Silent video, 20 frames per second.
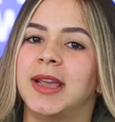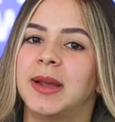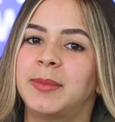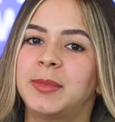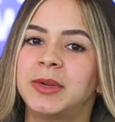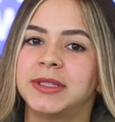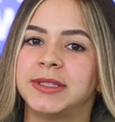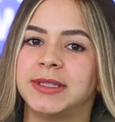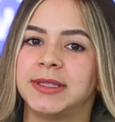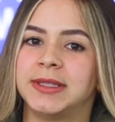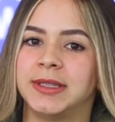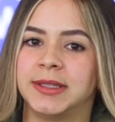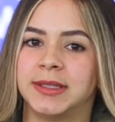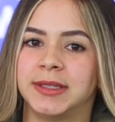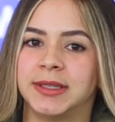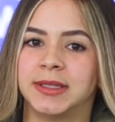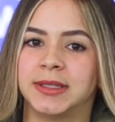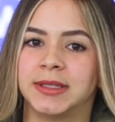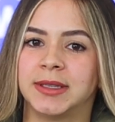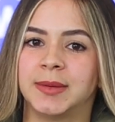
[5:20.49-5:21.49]
the MLTC
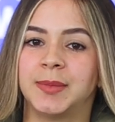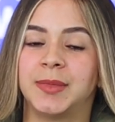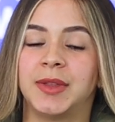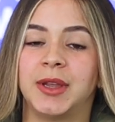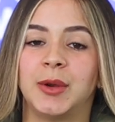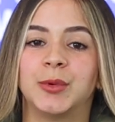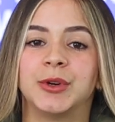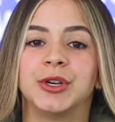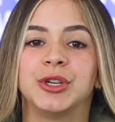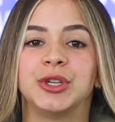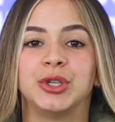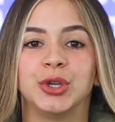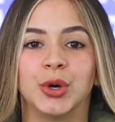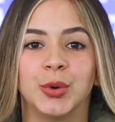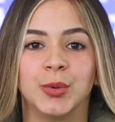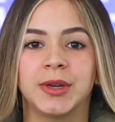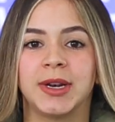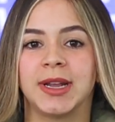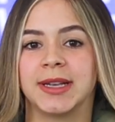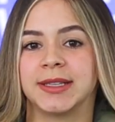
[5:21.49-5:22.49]
system, they were
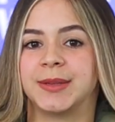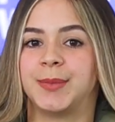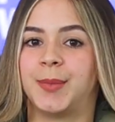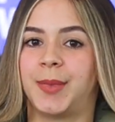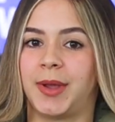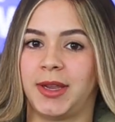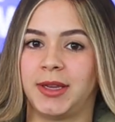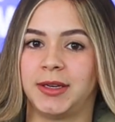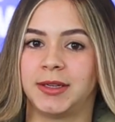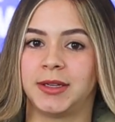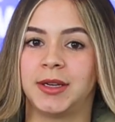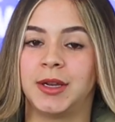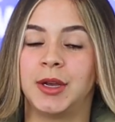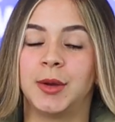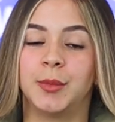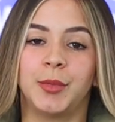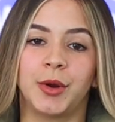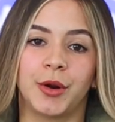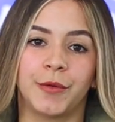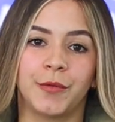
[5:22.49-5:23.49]
showing as paid,
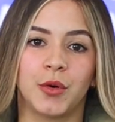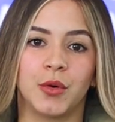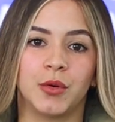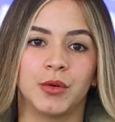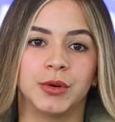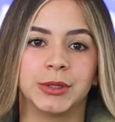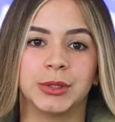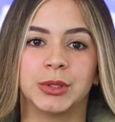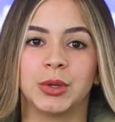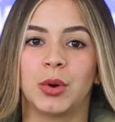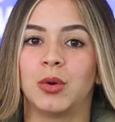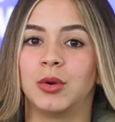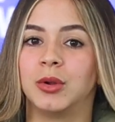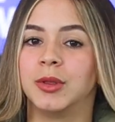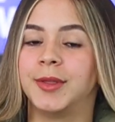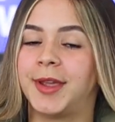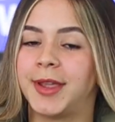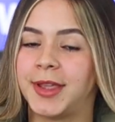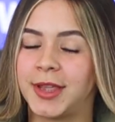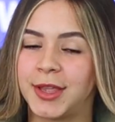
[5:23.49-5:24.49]
but of course, all
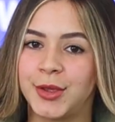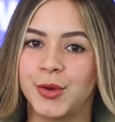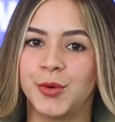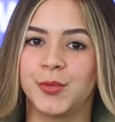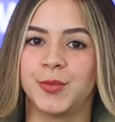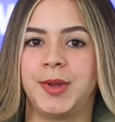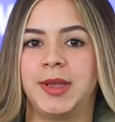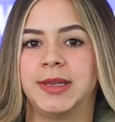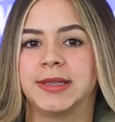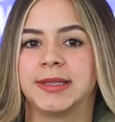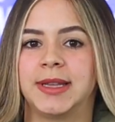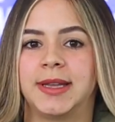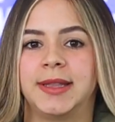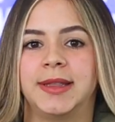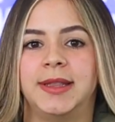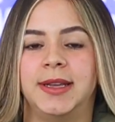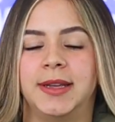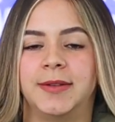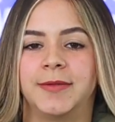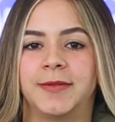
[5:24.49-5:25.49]
the EOBs that
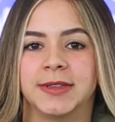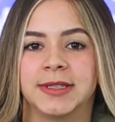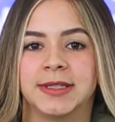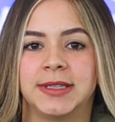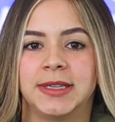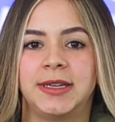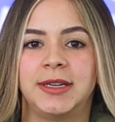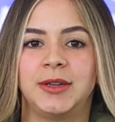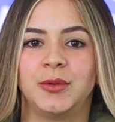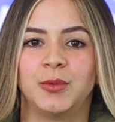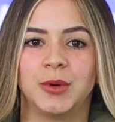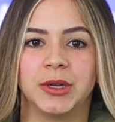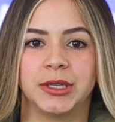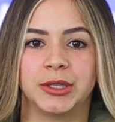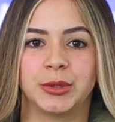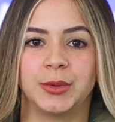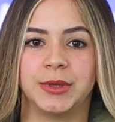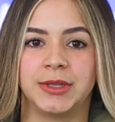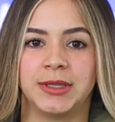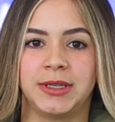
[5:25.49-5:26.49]
the facility
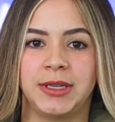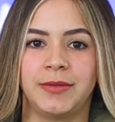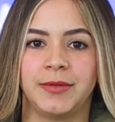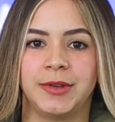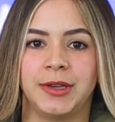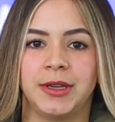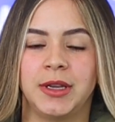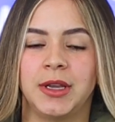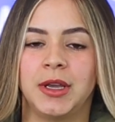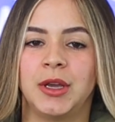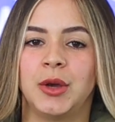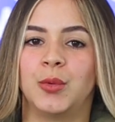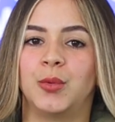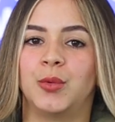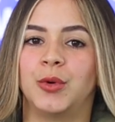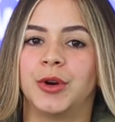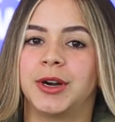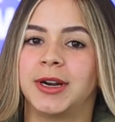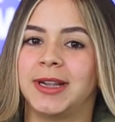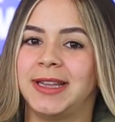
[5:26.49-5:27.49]
was receiving
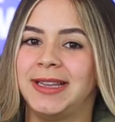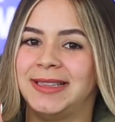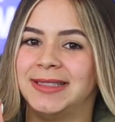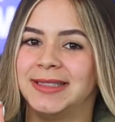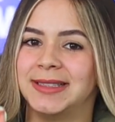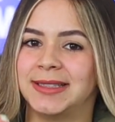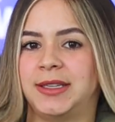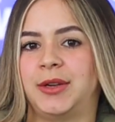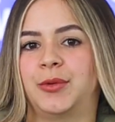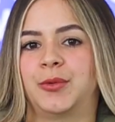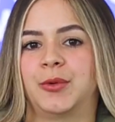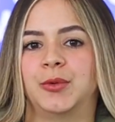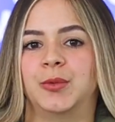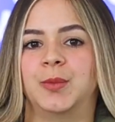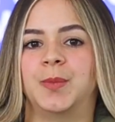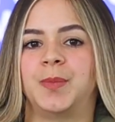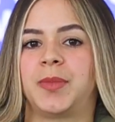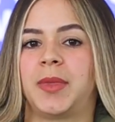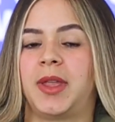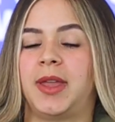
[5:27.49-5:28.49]
were in zero,
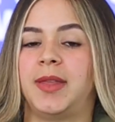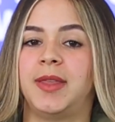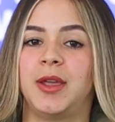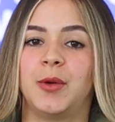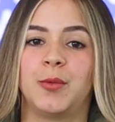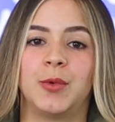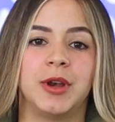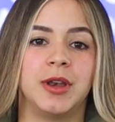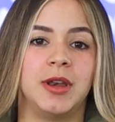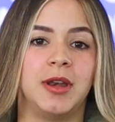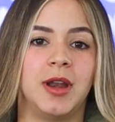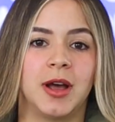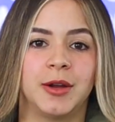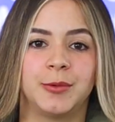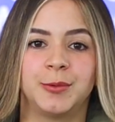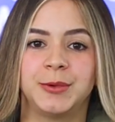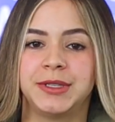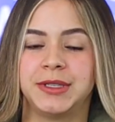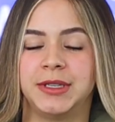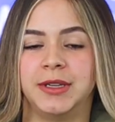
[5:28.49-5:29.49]
and they were not
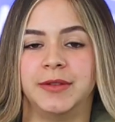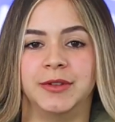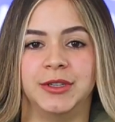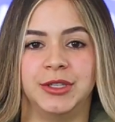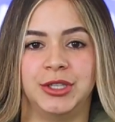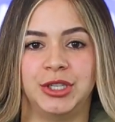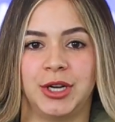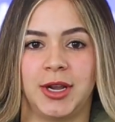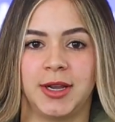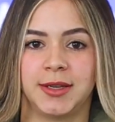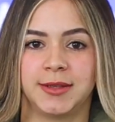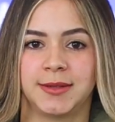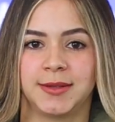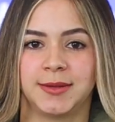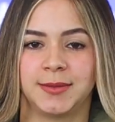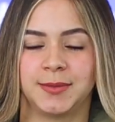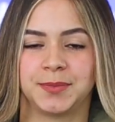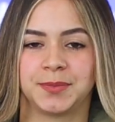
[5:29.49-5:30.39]
receiving checks.